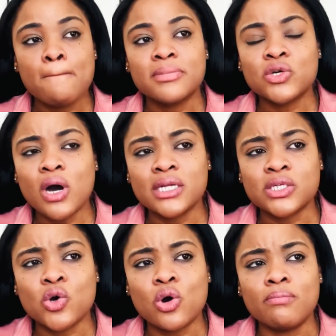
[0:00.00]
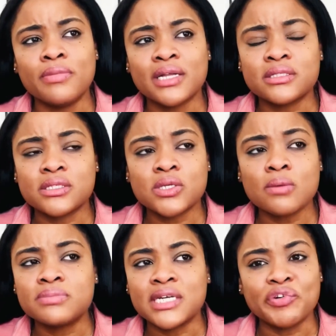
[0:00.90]
to want to come, not
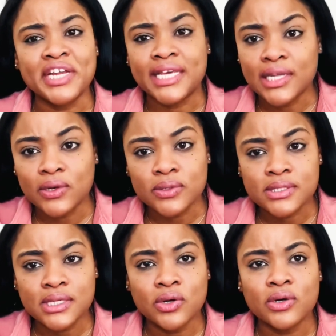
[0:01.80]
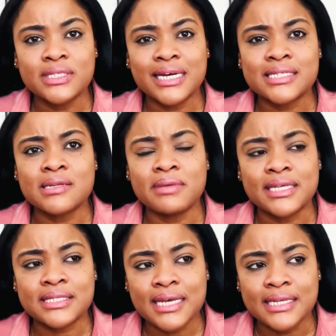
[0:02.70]
something ridiculous. You know, it has to make
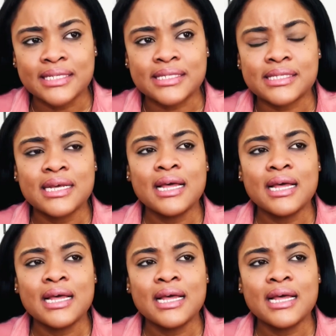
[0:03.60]
sense.